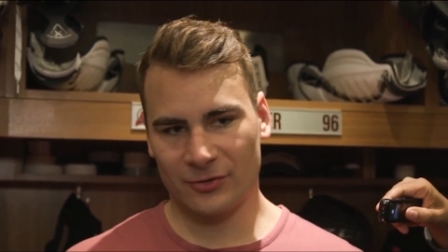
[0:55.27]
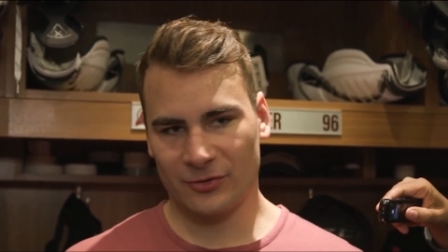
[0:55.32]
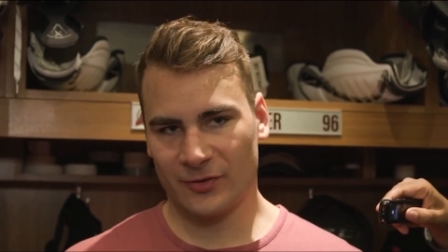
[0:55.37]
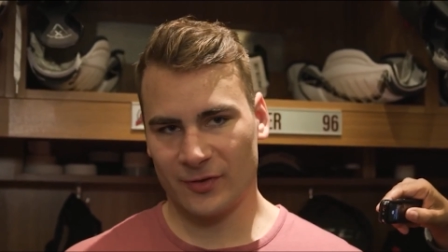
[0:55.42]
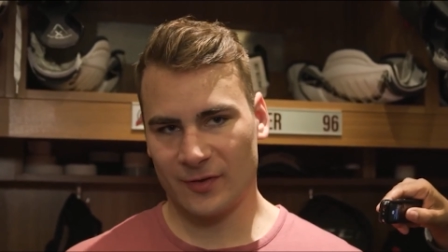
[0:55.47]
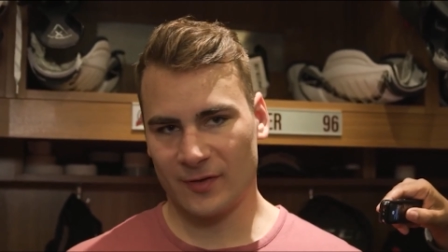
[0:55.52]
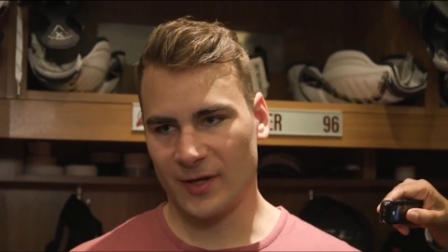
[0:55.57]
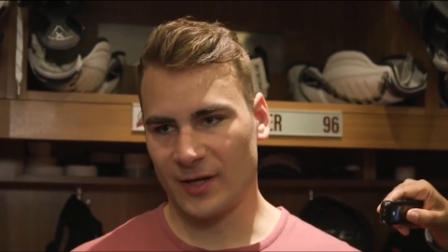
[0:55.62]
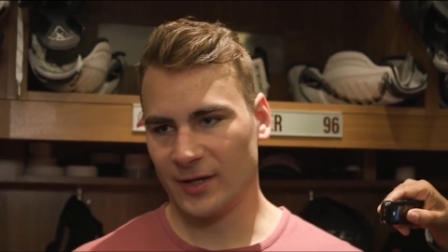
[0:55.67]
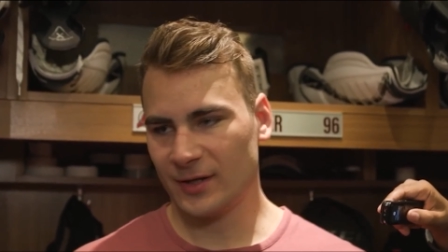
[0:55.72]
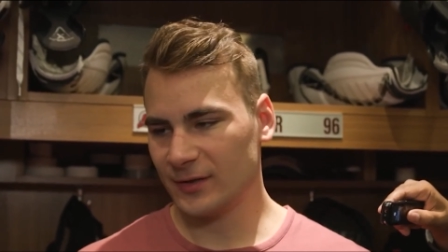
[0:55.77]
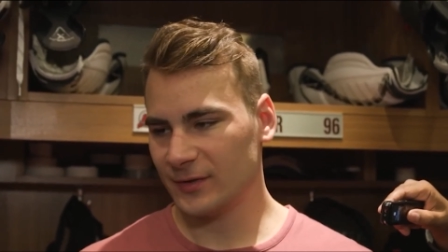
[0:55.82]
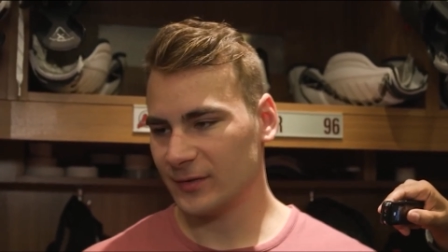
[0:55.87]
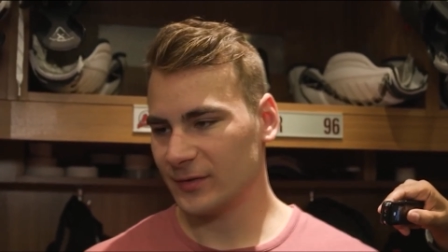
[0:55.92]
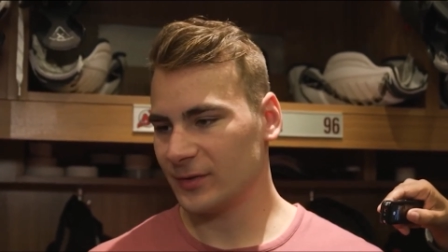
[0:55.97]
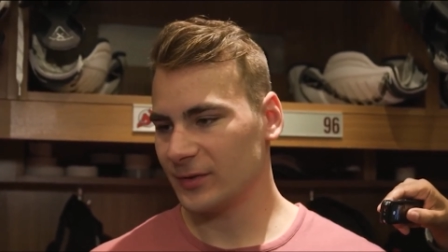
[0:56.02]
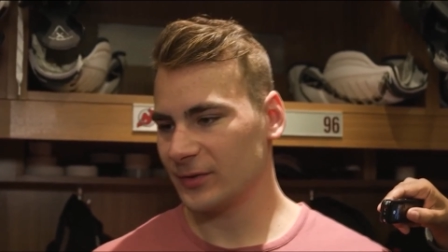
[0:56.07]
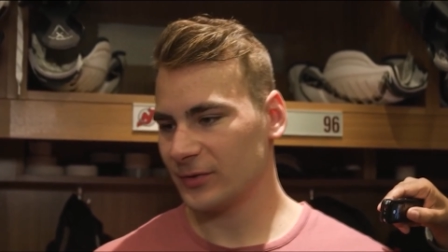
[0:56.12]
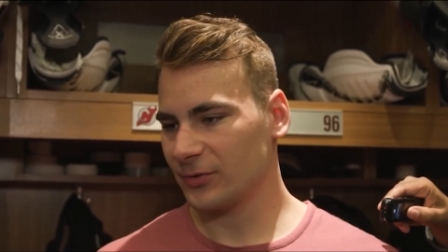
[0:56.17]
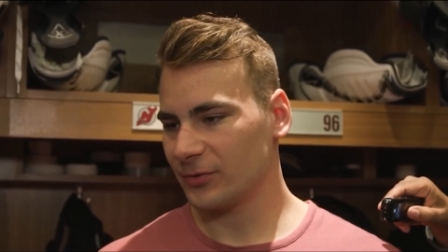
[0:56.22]
just the
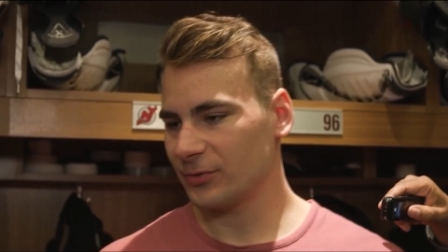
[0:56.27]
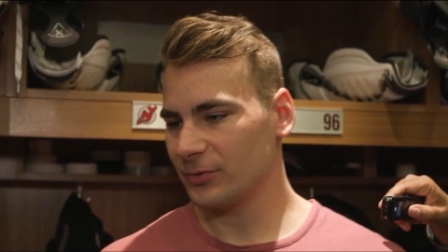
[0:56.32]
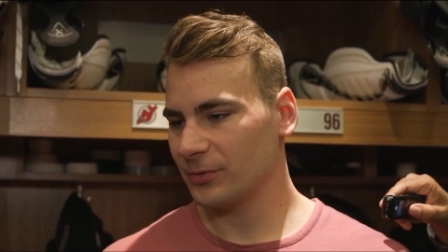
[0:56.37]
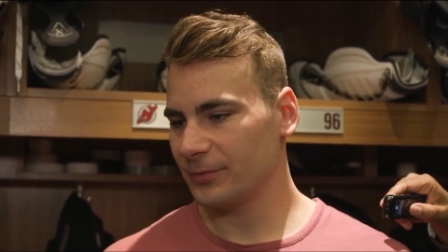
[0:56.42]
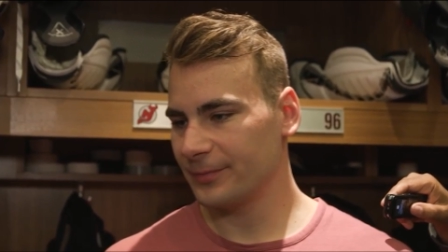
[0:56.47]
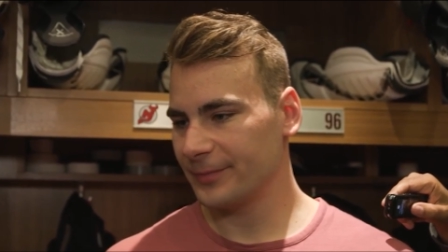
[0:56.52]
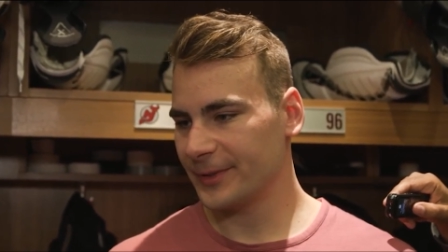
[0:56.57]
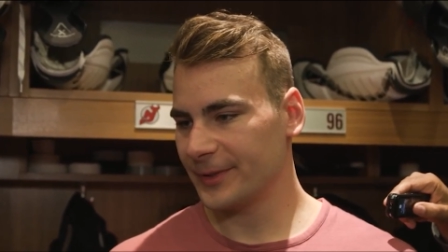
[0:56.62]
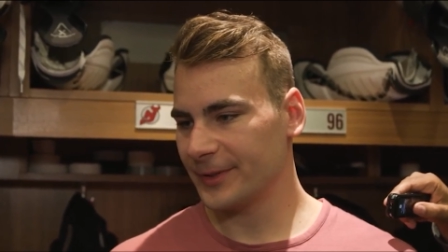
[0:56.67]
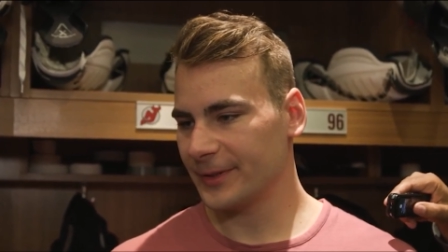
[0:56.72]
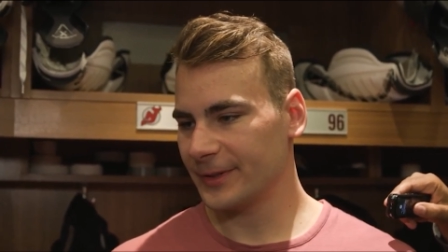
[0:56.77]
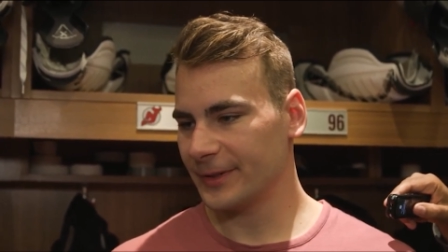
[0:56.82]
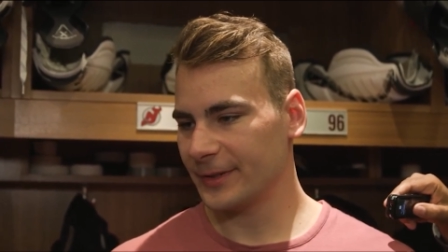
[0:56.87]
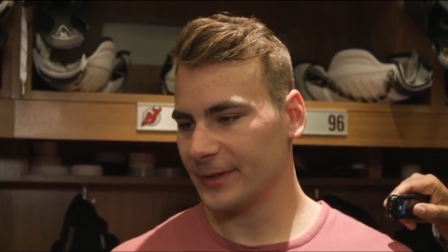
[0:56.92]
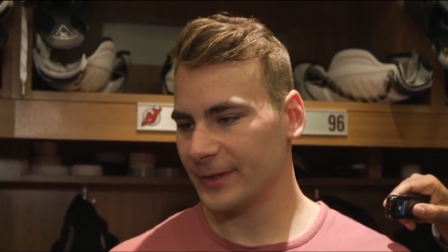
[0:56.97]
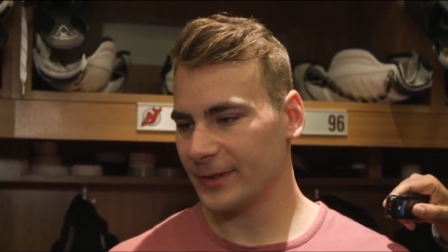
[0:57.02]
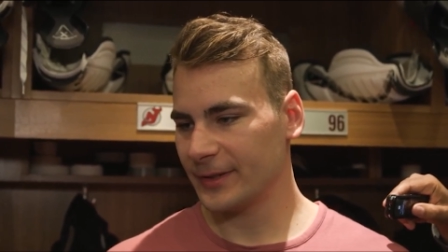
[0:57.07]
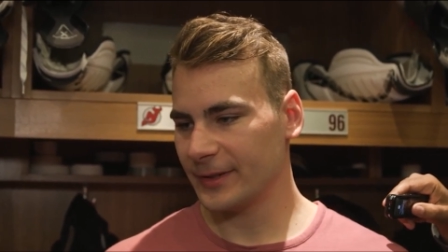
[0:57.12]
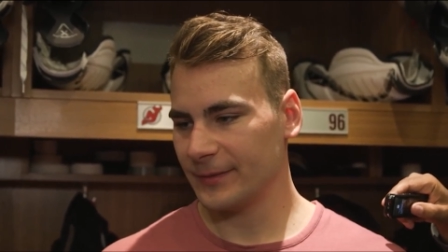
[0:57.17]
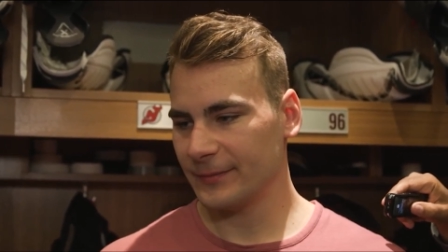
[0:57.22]
tightness of this group,
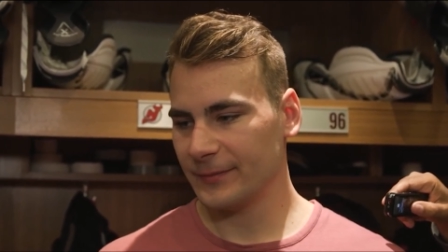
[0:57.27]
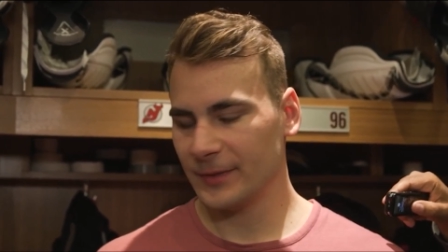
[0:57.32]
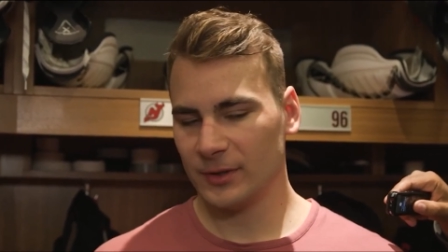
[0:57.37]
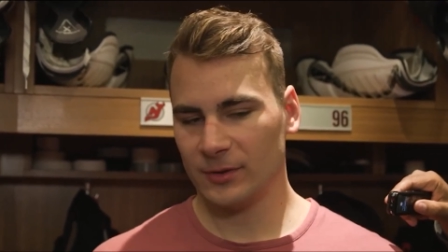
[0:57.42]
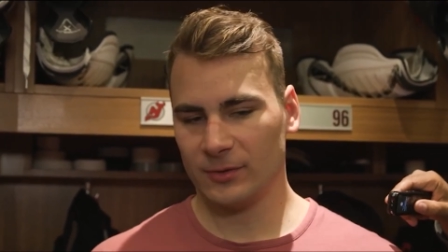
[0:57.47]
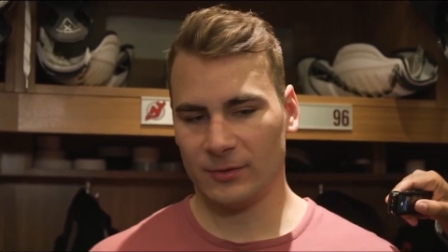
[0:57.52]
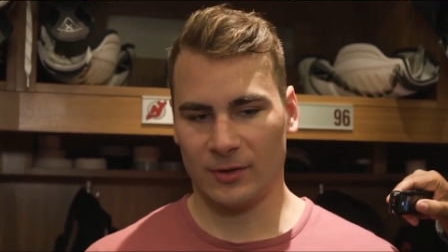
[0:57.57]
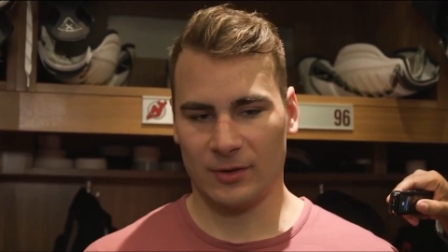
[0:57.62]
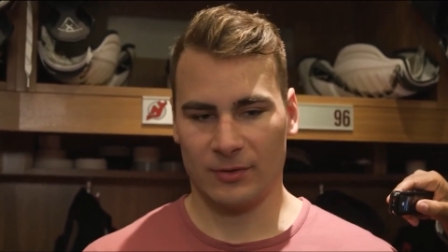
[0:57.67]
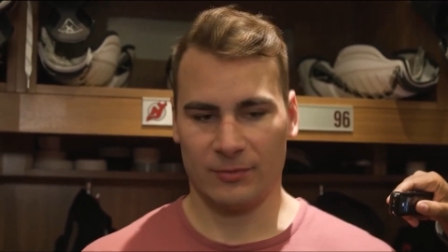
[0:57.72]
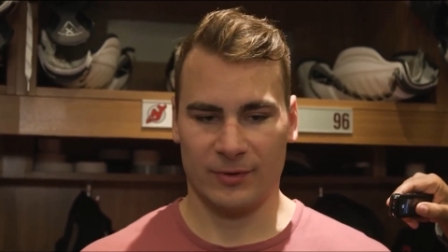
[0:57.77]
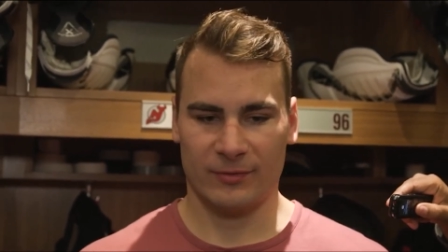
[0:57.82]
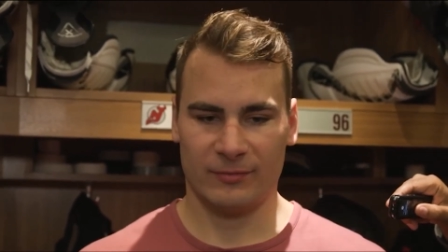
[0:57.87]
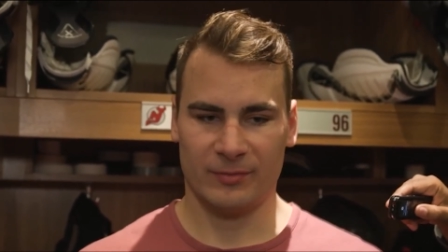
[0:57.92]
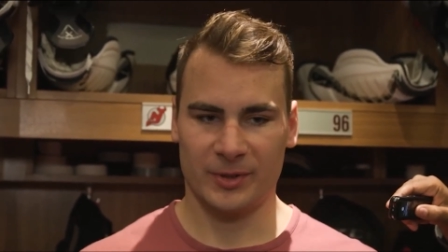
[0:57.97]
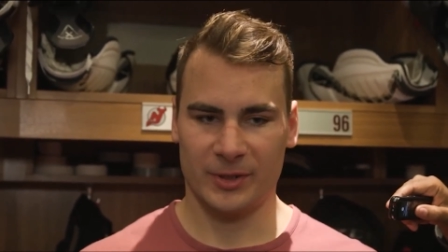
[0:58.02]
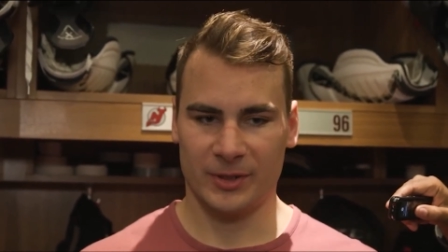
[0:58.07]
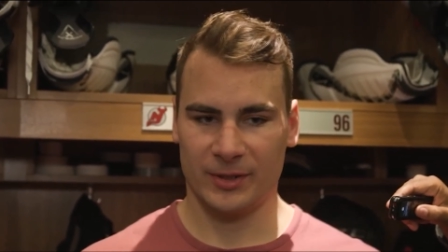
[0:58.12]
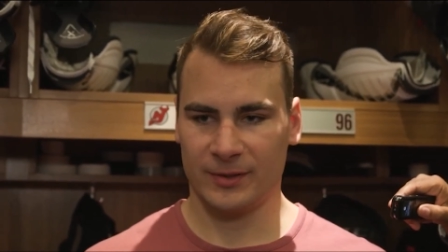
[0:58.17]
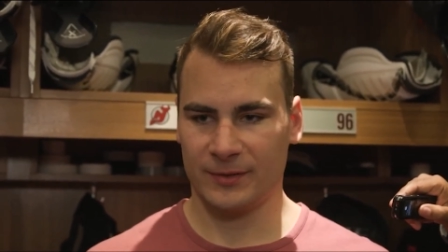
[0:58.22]
and uh, you know how
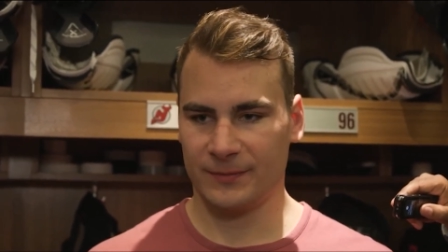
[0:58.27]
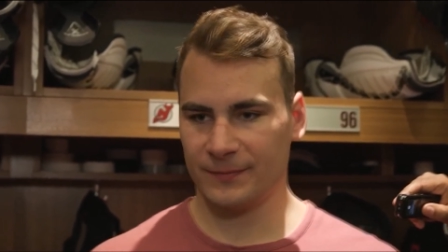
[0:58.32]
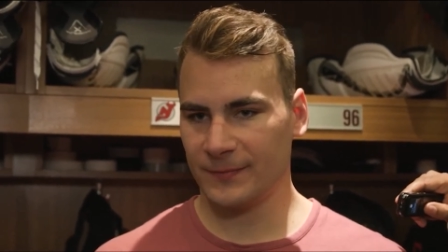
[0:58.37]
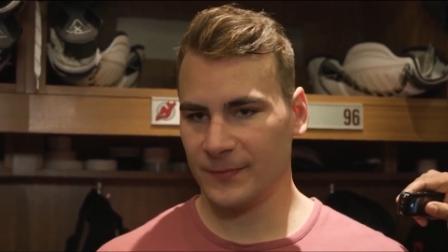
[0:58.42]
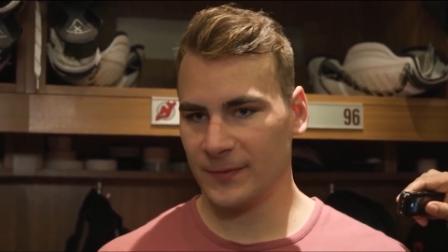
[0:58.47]
everybody,